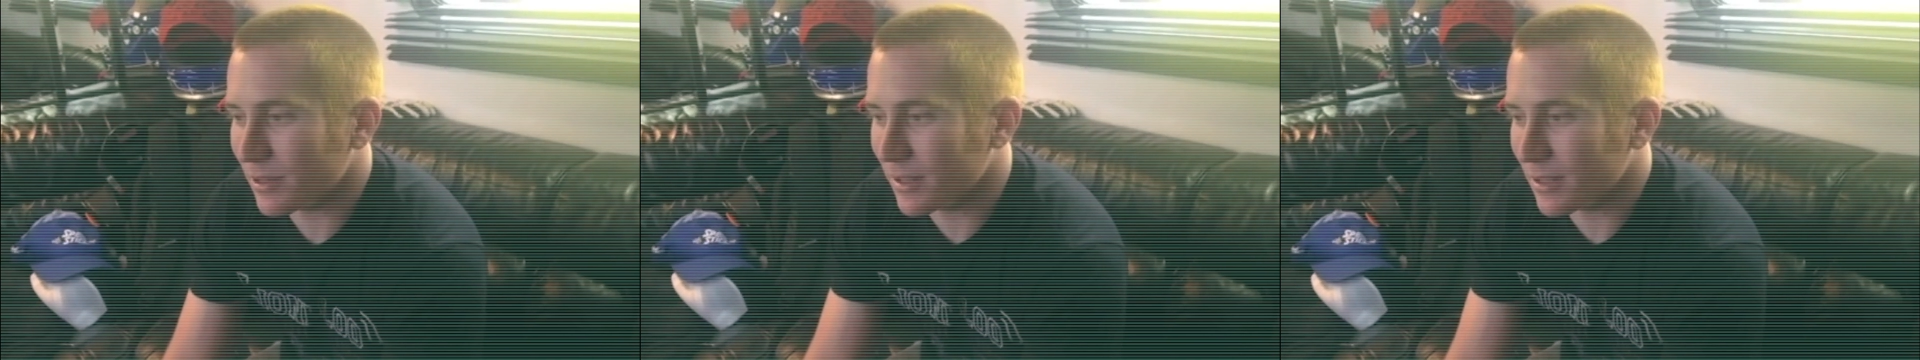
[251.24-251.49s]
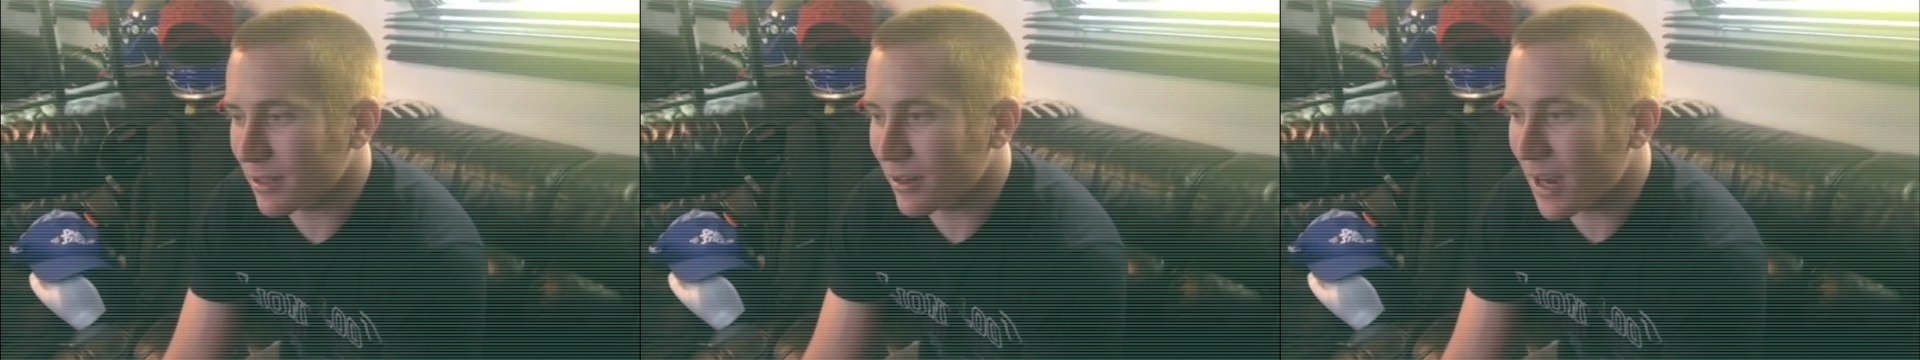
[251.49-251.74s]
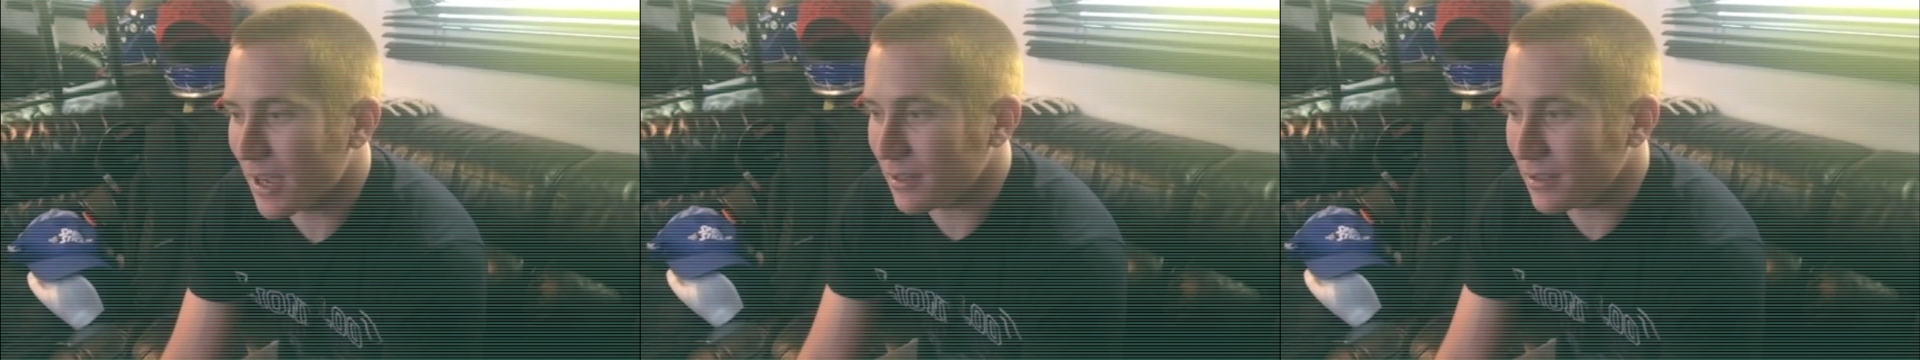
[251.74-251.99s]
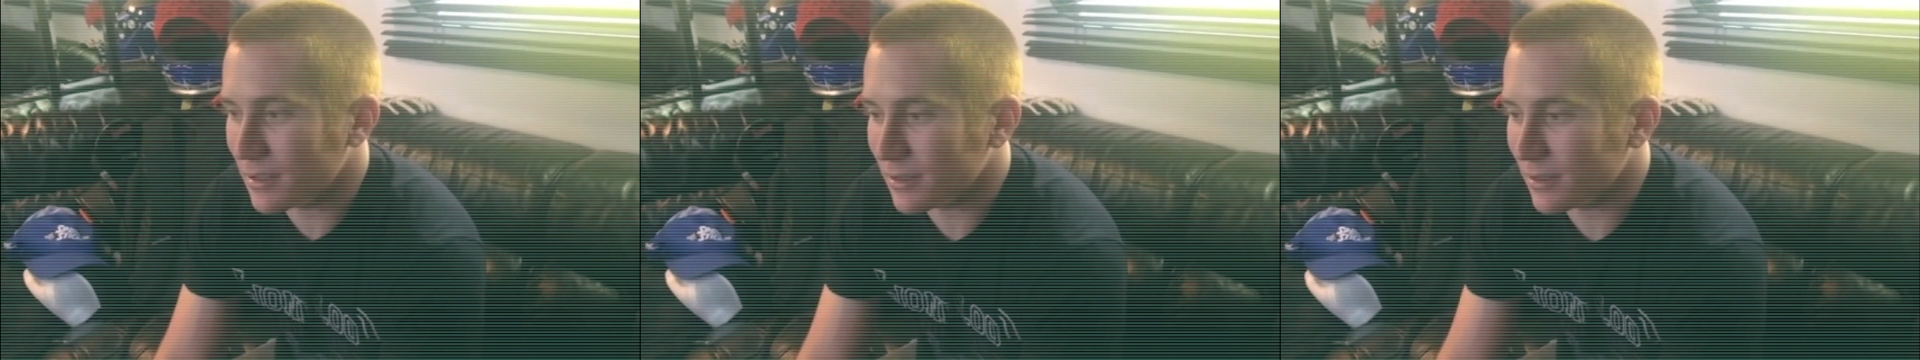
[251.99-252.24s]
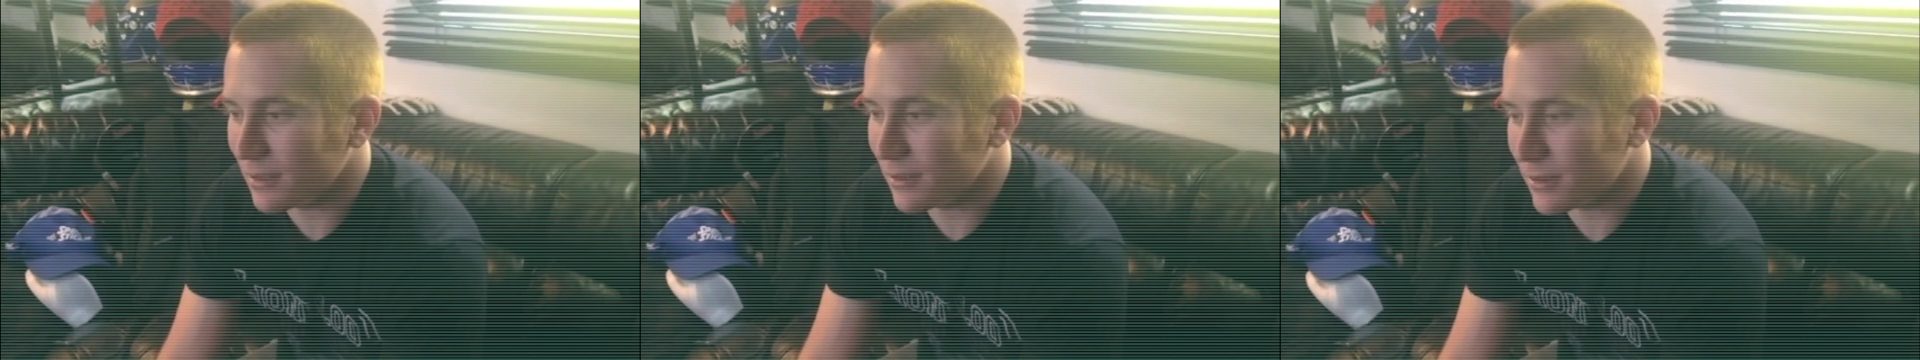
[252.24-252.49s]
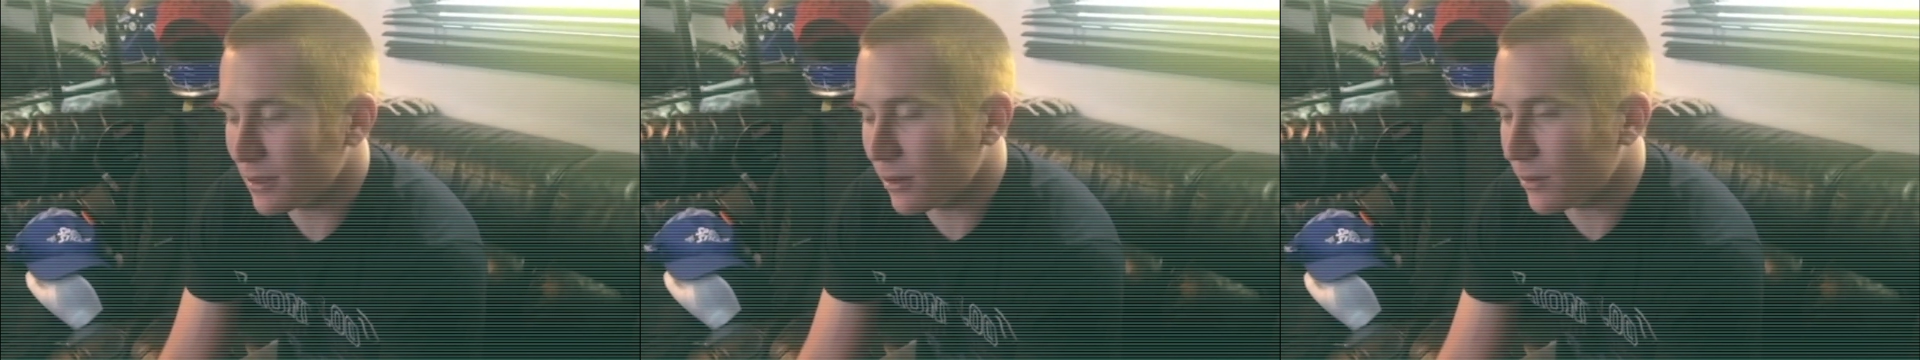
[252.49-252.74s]
put in the grind to,
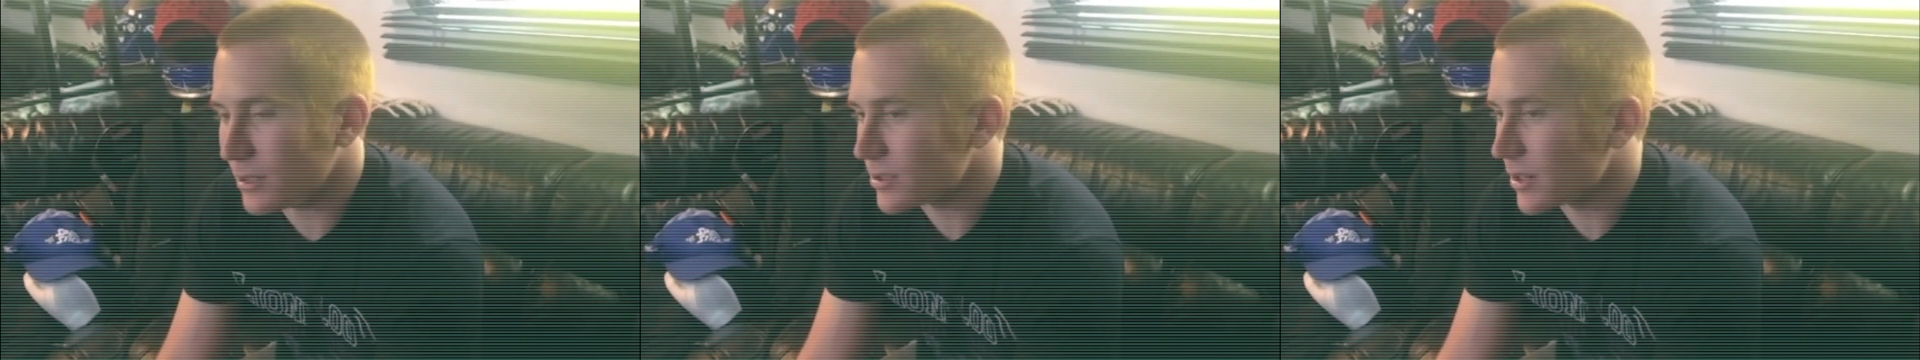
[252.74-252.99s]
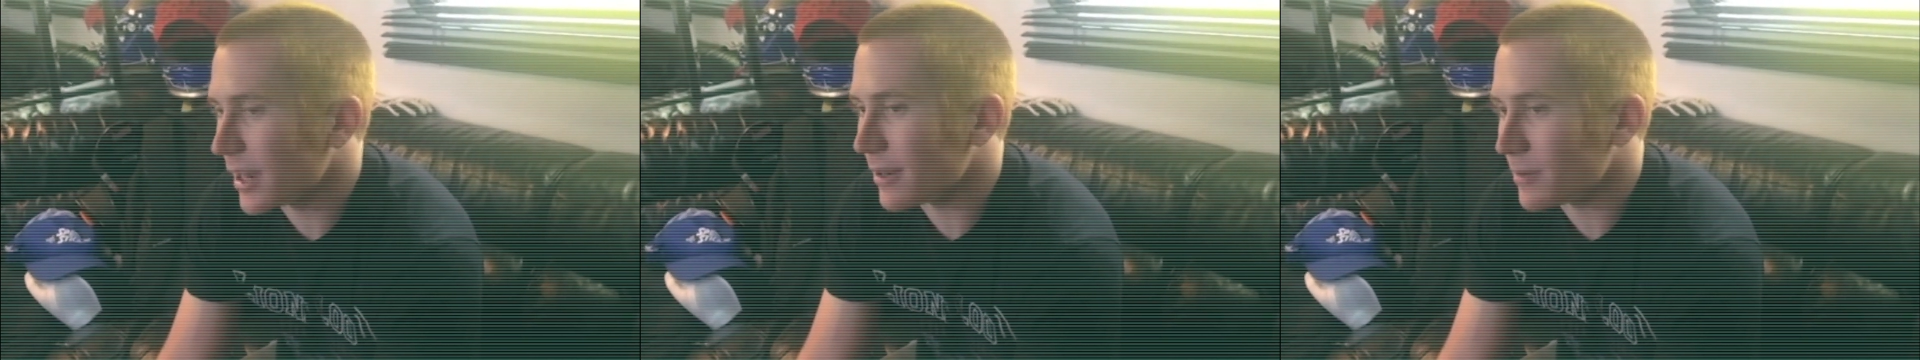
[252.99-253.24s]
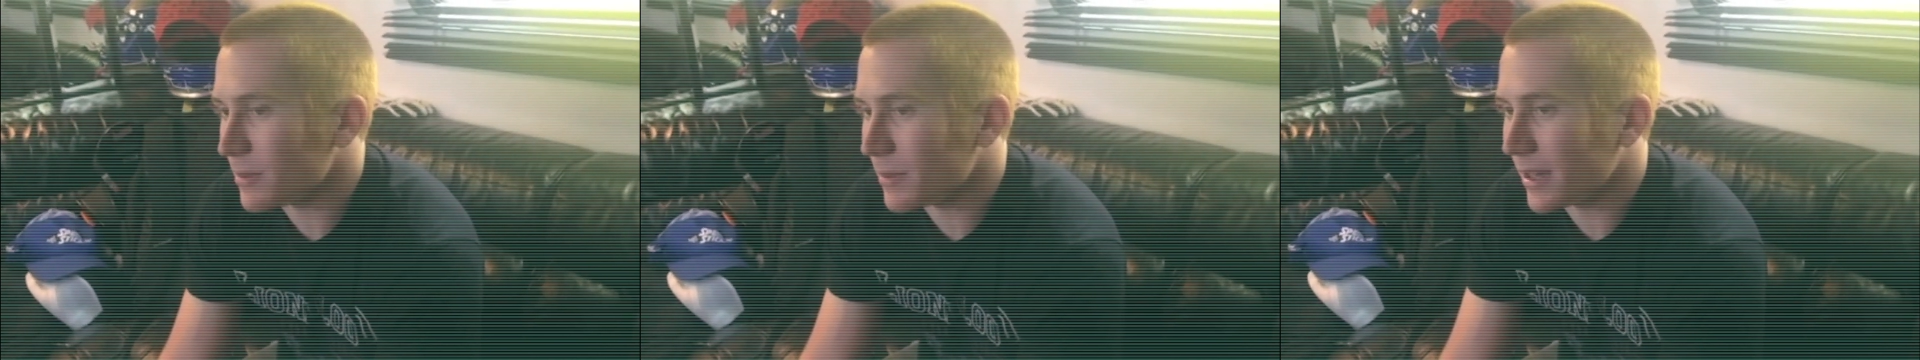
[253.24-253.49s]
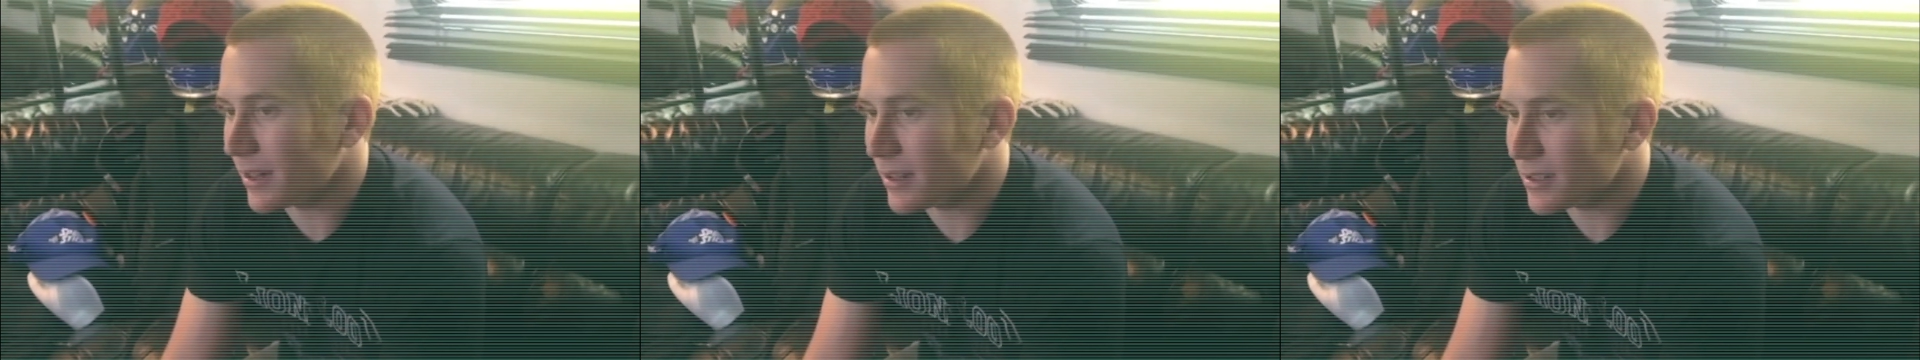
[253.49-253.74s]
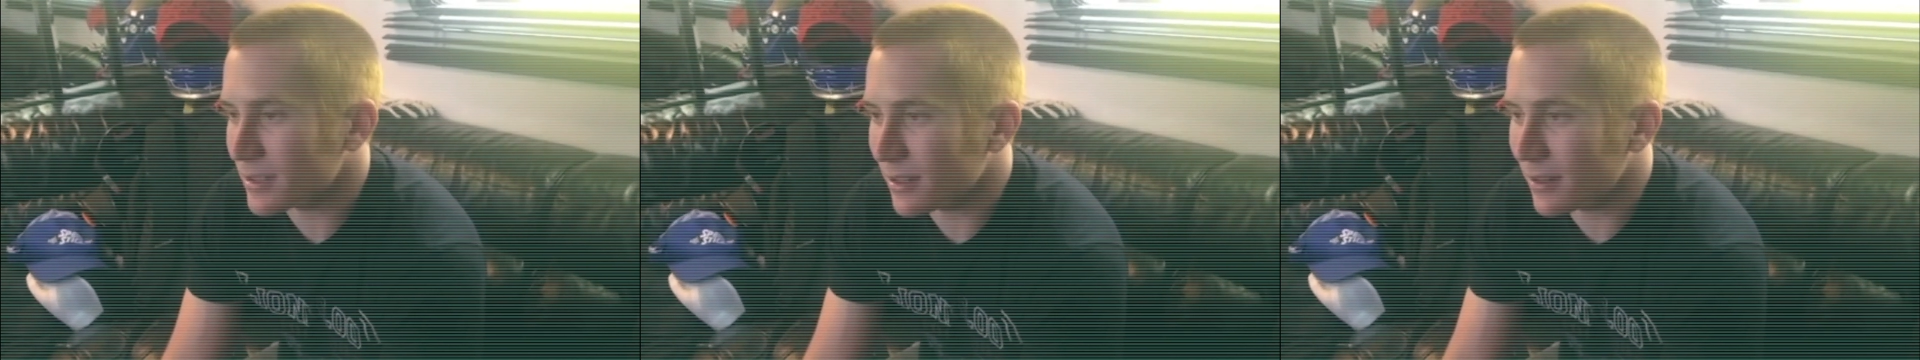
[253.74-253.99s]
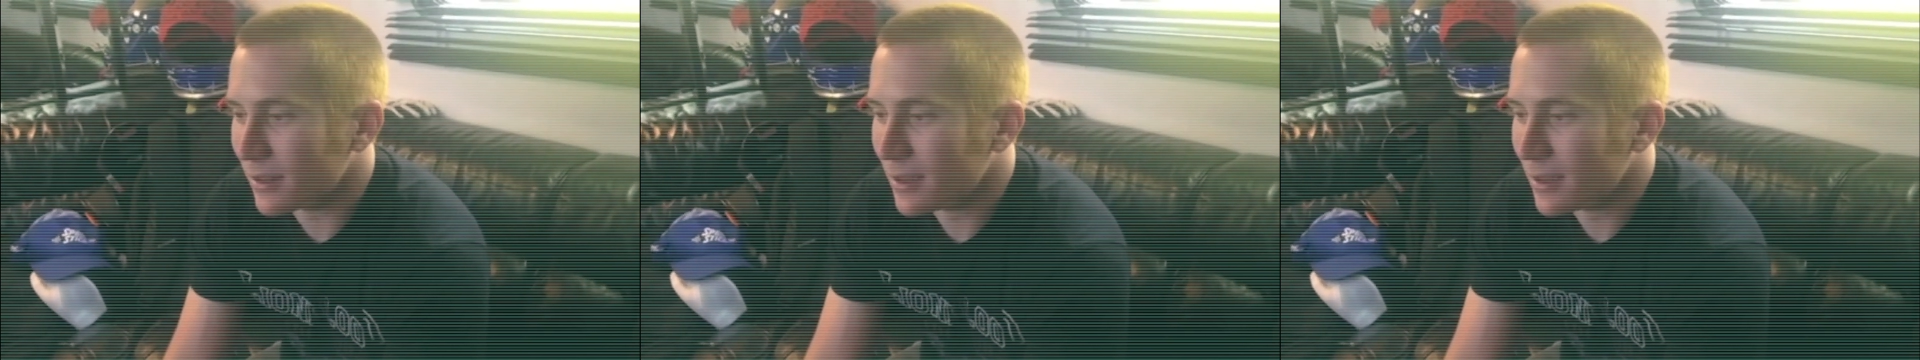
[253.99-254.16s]
to always try to be better. So.